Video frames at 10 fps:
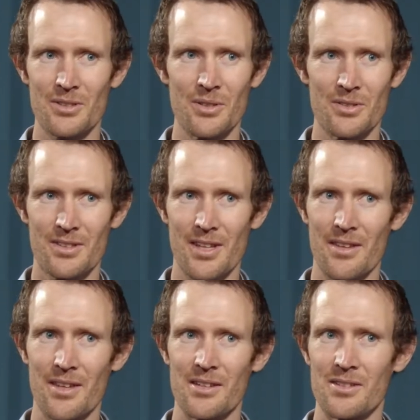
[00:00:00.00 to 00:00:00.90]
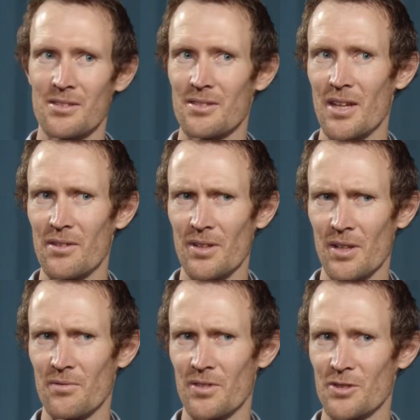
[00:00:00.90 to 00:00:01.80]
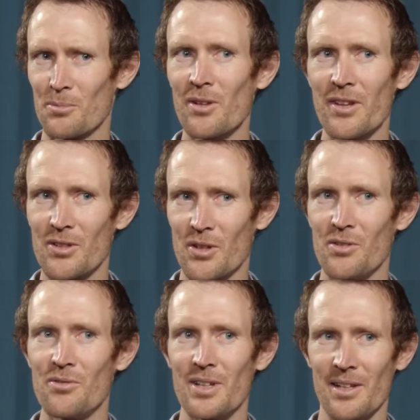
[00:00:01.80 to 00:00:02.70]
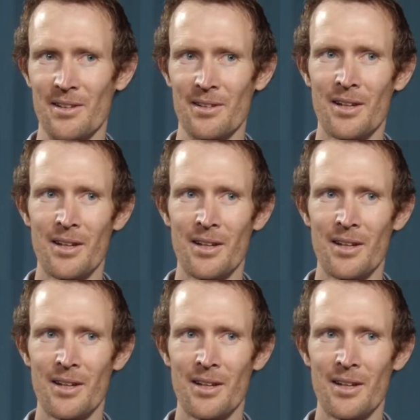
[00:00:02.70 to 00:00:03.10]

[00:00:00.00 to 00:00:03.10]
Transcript: students that they feel invisible, they don't feel